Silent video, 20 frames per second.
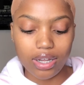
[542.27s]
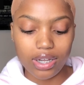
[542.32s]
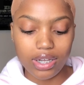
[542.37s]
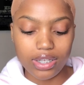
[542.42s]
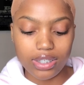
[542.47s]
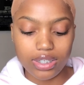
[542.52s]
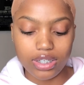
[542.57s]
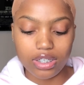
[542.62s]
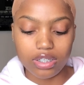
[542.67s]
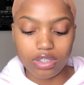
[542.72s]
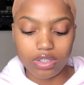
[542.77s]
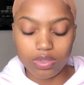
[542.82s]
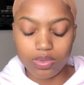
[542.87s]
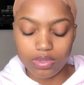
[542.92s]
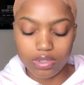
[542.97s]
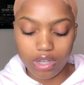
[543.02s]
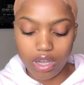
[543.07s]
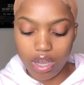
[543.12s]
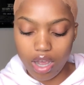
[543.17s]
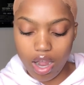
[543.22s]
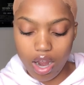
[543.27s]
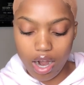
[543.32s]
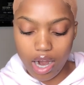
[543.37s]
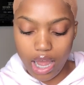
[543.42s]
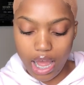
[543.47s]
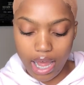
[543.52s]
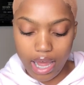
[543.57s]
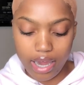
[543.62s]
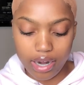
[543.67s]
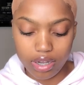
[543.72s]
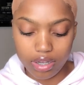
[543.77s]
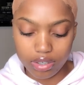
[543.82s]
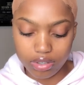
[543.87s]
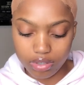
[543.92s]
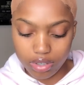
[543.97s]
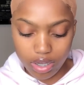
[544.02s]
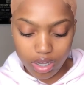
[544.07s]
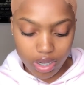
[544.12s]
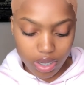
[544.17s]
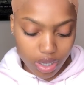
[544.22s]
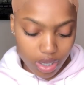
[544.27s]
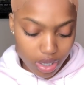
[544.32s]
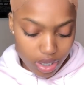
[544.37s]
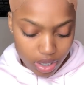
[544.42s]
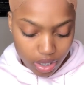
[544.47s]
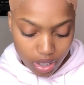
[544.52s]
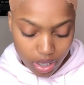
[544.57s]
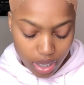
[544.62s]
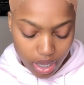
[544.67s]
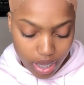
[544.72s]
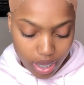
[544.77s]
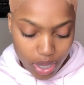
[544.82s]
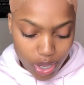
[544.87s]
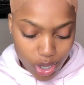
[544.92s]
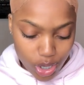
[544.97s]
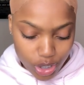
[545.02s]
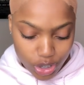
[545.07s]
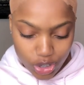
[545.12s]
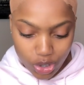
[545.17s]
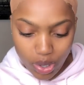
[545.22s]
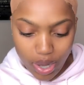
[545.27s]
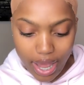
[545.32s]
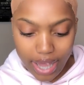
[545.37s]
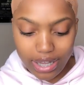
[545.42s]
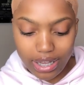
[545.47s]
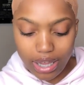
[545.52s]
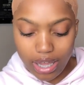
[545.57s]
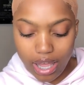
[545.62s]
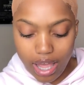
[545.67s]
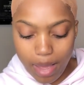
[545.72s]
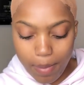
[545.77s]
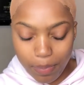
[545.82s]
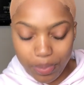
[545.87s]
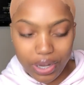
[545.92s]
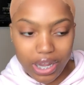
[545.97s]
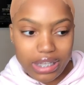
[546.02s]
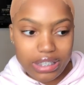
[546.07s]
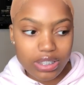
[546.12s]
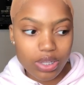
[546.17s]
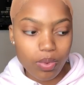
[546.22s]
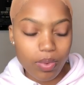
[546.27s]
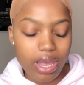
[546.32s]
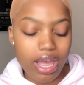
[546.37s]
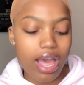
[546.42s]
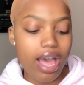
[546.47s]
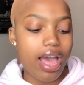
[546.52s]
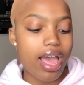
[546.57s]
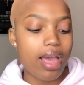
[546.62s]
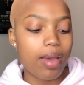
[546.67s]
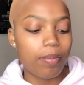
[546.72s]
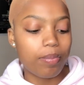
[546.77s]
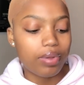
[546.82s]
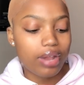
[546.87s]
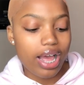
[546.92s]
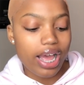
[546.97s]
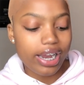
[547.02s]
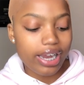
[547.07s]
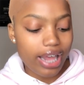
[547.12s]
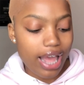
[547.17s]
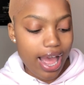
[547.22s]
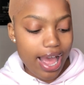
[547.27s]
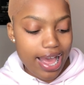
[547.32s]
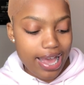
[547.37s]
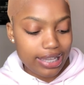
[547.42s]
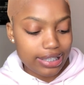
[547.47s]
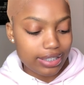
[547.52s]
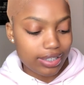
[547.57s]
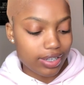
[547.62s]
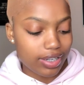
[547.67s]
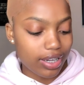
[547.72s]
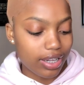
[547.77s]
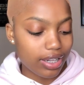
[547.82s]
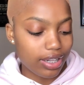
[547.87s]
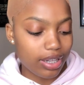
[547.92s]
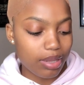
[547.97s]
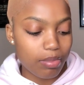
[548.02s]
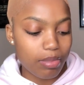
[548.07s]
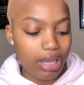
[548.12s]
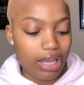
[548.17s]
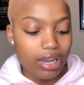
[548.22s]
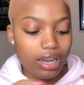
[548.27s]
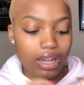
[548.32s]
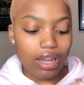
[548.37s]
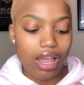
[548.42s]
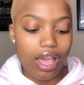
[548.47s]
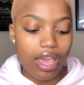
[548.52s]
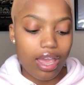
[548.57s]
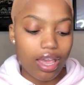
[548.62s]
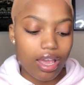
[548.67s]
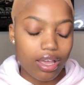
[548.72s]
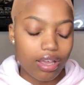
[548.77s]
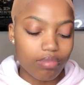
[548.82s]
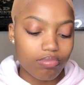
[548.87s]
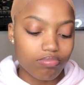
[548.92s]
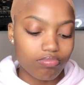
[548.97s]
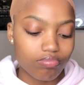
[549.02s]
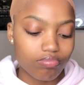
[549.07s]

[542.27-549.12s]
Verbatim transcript: lazy and just was like, all right, I gotta, yeah. So like, and plus the way I applied it, I accidentally made it like,